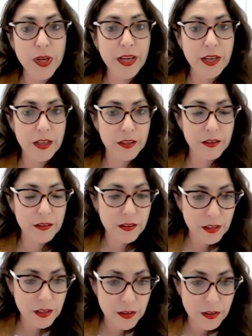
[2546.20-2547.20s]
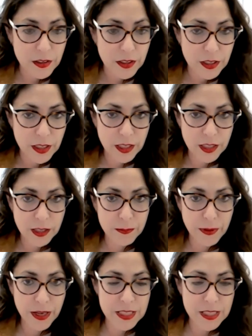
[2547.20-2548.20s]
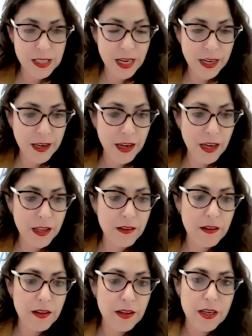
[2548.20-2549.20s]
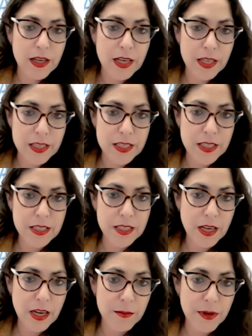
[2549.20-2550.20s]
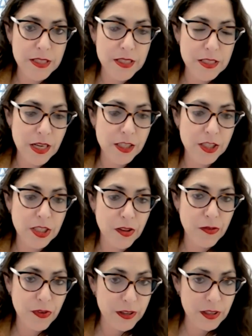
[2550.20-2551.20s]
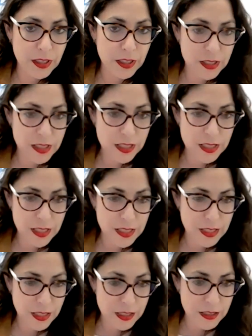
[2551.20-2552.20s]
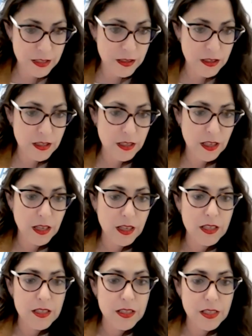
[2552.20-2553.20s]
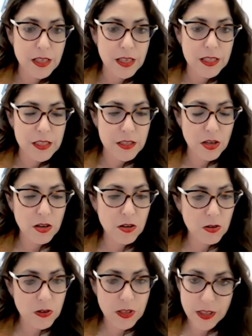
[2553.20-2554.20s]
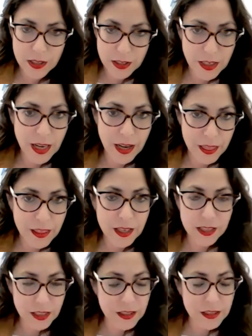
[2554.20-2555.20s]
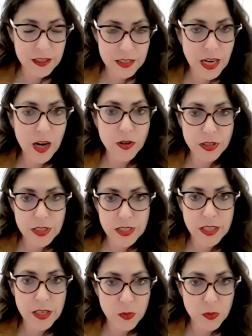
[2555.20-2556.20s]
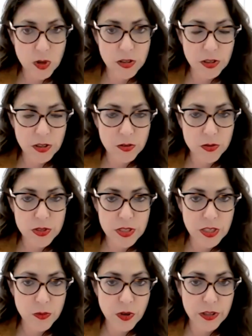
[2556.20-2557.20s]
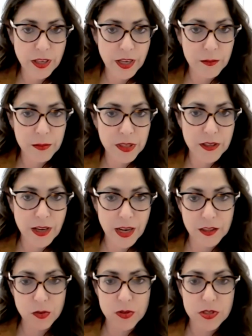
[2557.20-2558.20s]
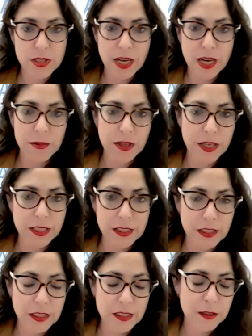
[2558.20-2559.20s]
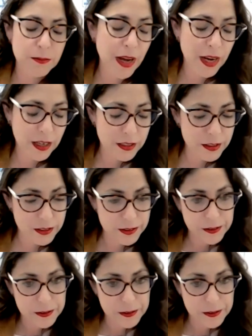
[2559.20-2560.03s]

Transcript: weakened in the past decade in a sense that Hamas is actually threatening its existence. So I think that the Saudis here wanted to see what can be done to stabilize things back,